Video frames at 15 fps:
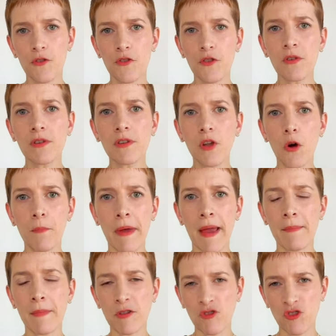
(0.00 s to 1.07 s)
Student loan
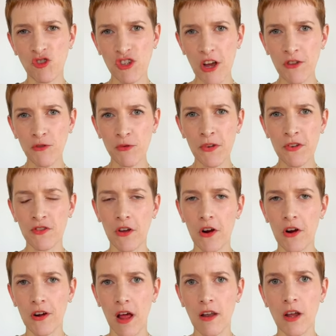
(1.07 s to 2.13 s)
payments just
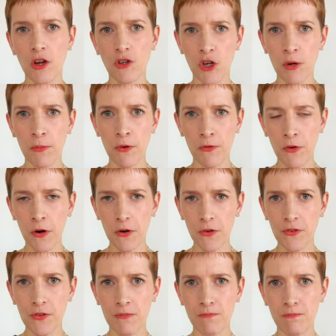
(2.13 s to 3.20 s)
restarted on October
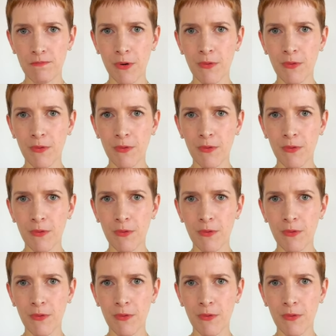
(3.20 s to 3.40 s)
1st,